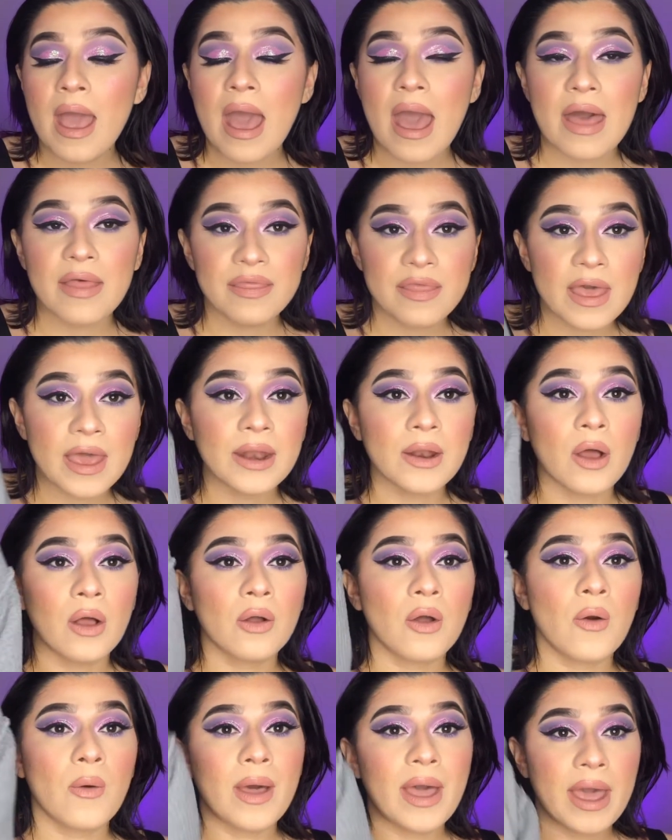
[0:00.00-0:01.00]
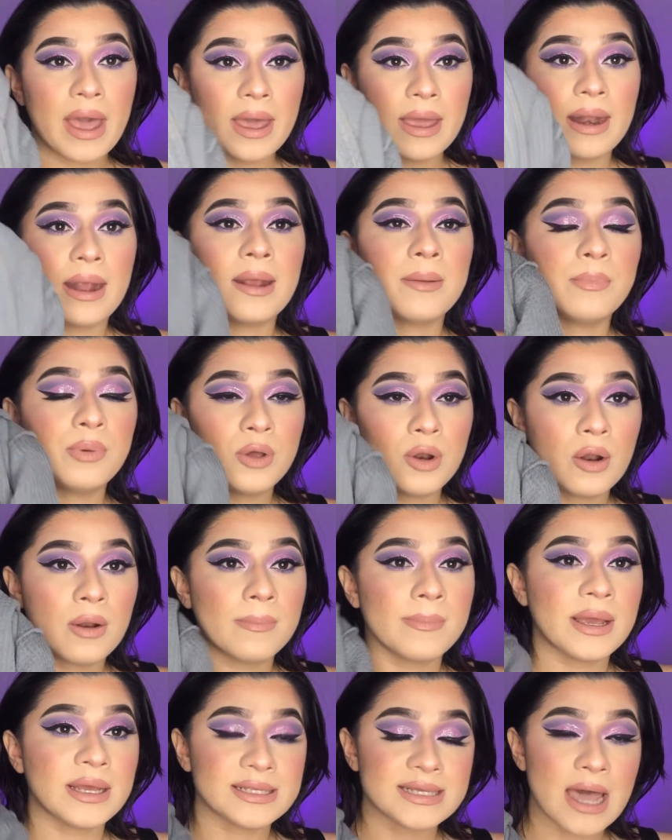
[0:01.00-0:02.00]
and then I'll go ahead and put on
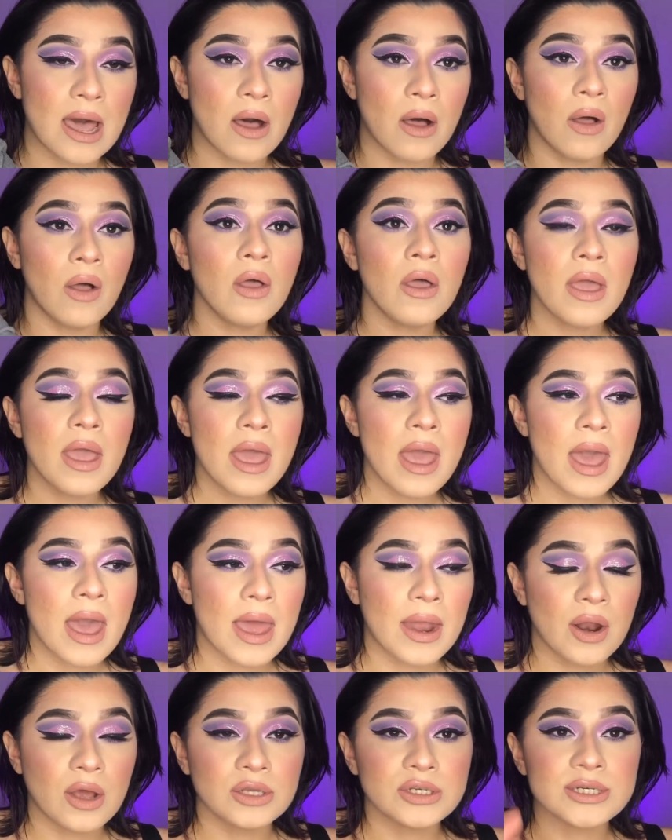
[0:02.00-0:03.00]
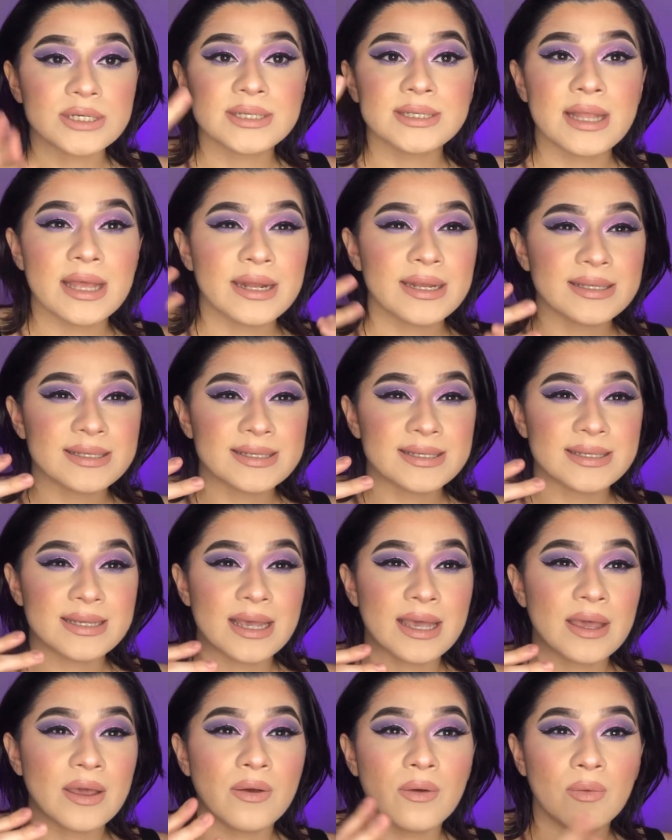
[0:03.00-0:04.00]
my towel and I'll just let it
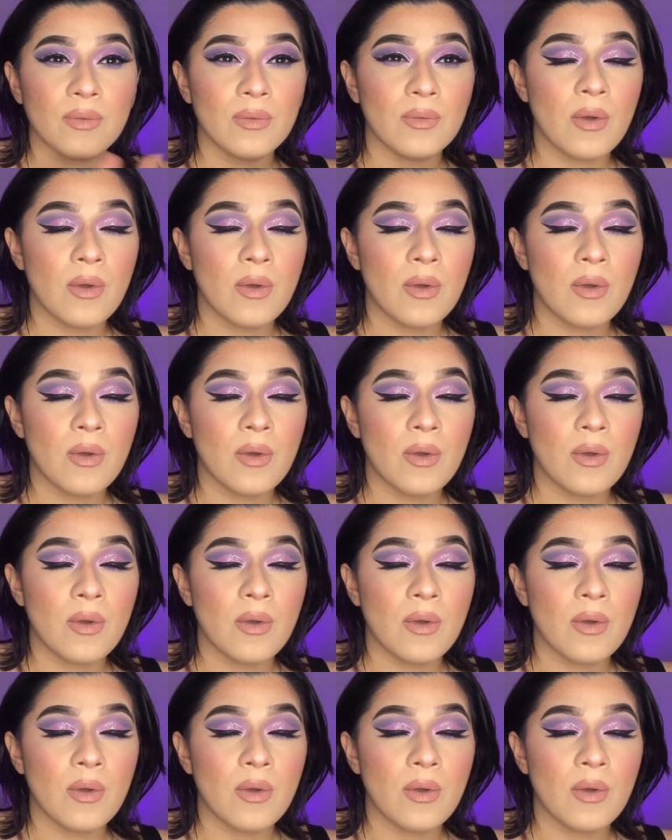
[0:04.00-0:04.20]
sit